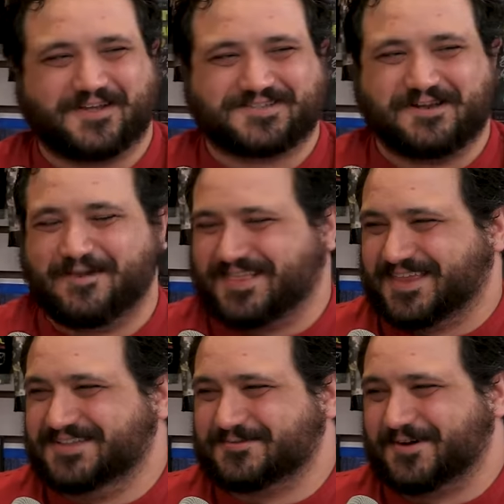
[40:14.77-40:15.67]
That's gonna make
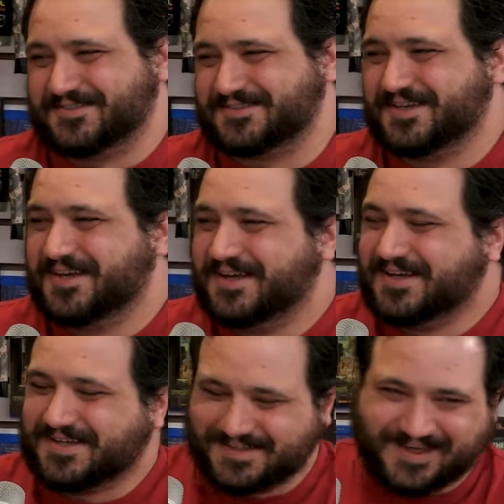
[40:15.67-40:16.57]
things worse.
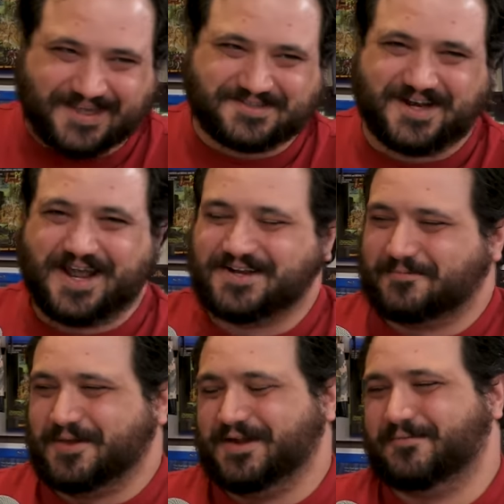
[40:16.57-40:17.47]
The kid's gonna end
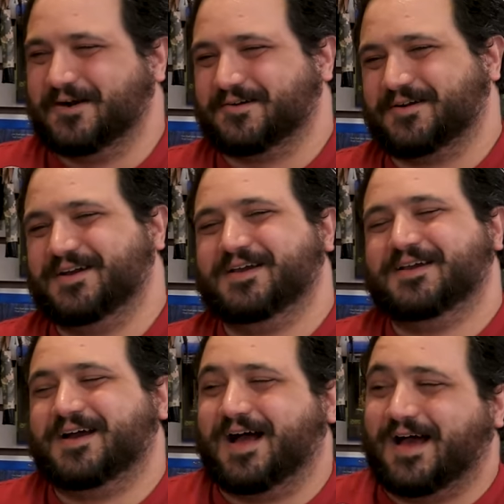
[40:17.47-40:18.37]
up being a murderer.
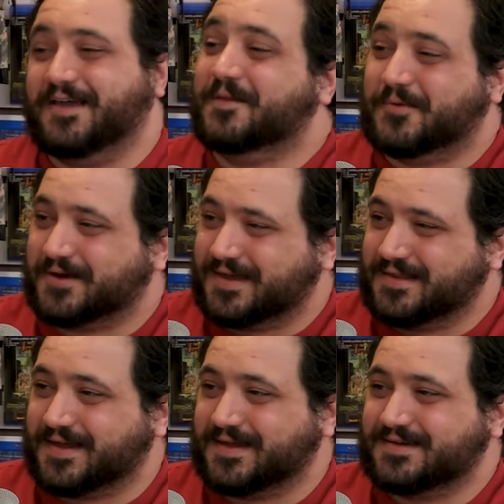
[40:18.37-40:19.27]
Uh, in the book, he
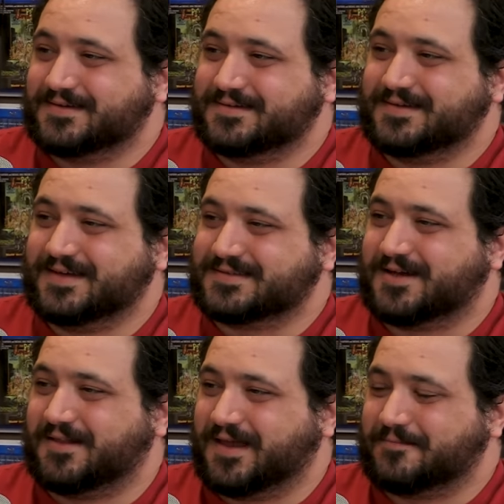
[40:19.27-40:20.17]
like he gets
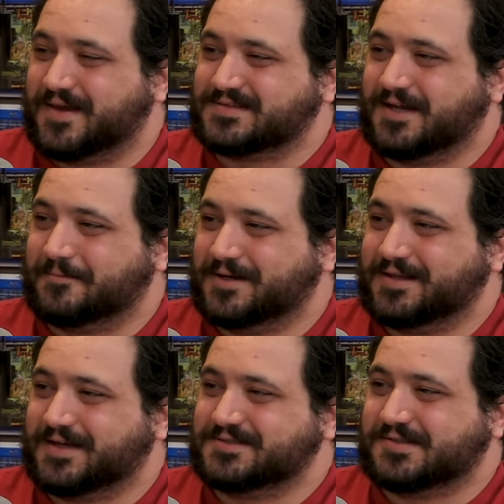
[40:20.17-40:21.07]
all like messed up and
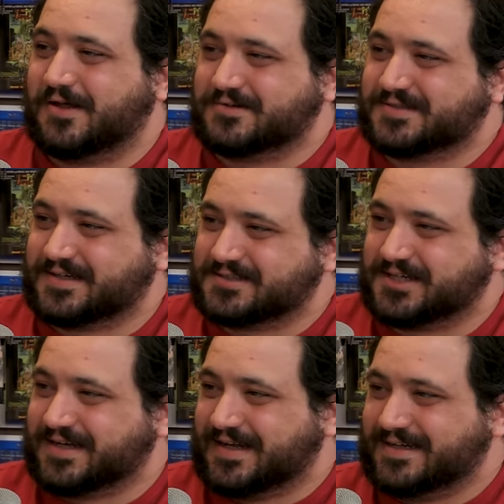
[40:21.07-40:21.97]
he like slaughters like a
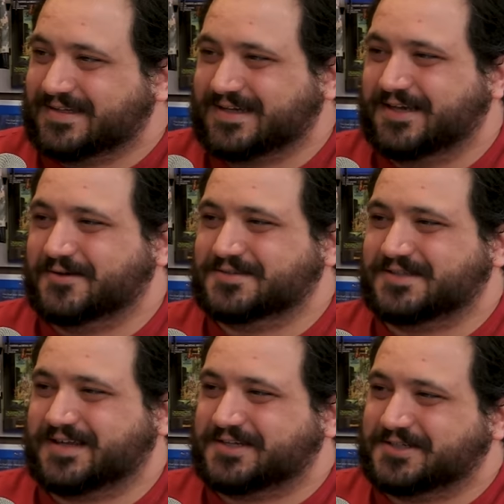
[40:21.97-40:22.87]
chicken house. Like he goes
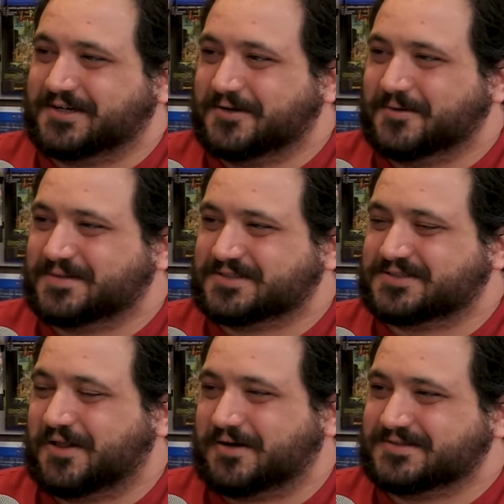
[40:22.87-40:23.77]
into like a chicken coop and just
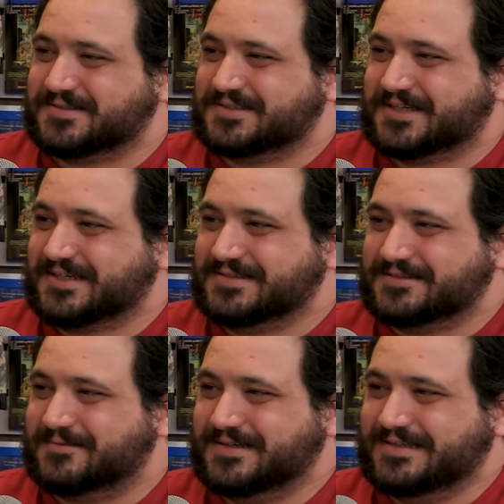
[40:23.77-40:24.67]
slaughters the
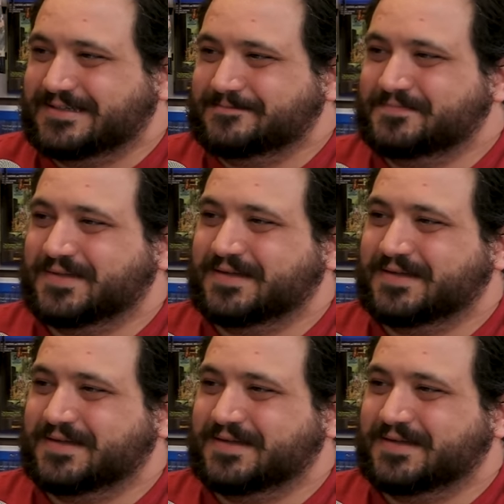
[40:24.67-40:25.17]
chickens and whatnot.